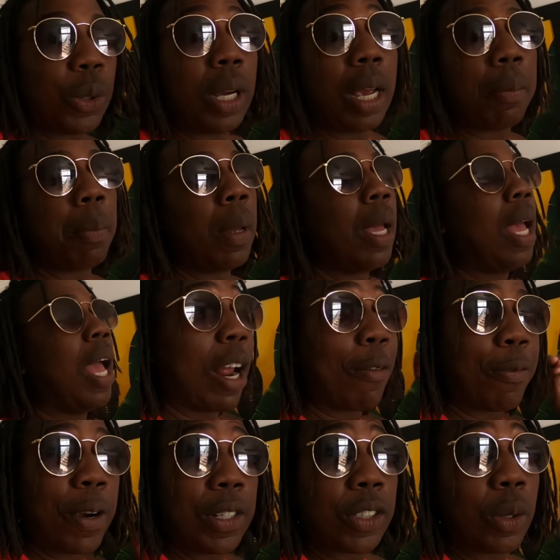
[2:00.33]
trip. When
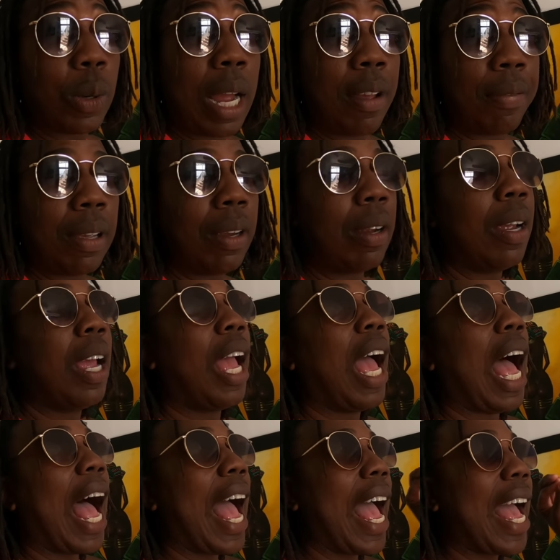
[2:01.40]
I first arrived here,
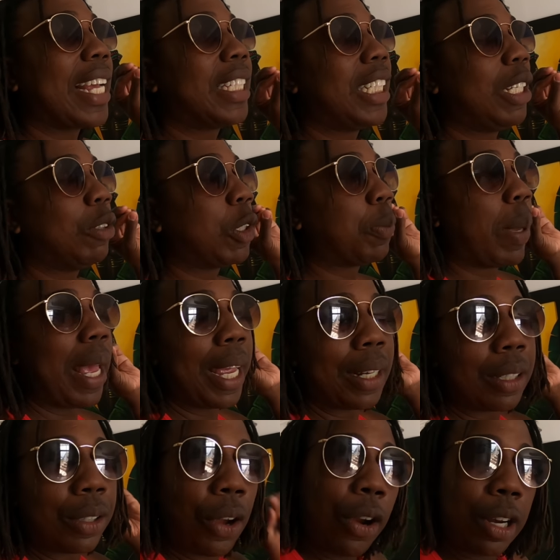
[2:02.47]
I actually was
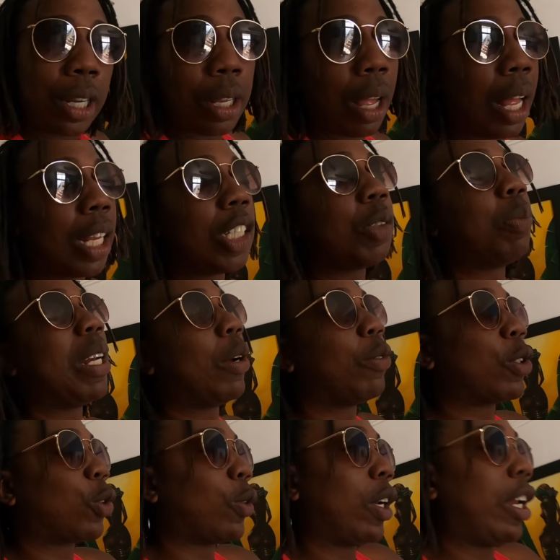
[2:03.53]
paying $30, but it
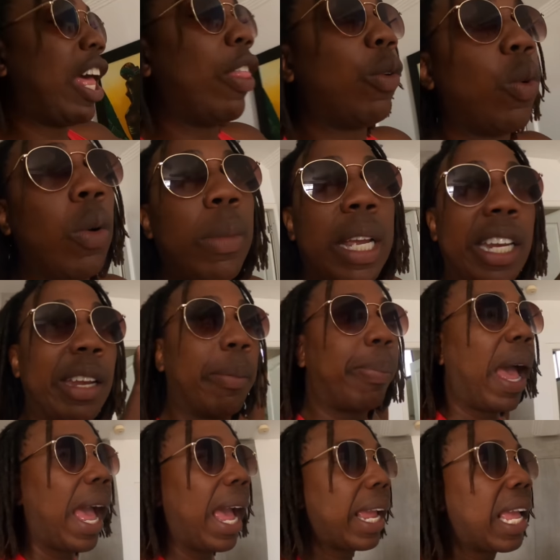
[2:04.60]
was for another room in the
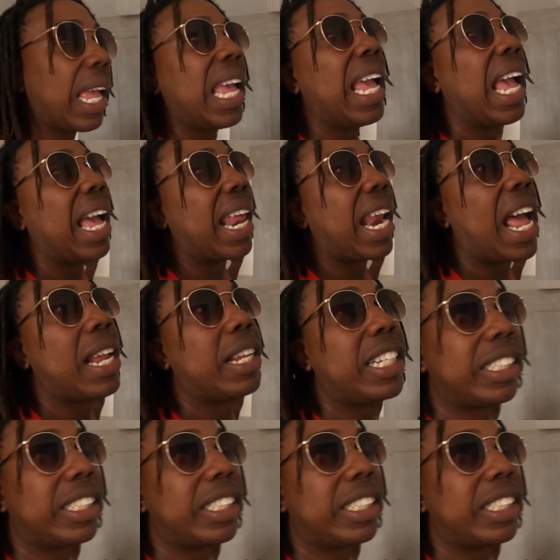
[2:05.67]
back and I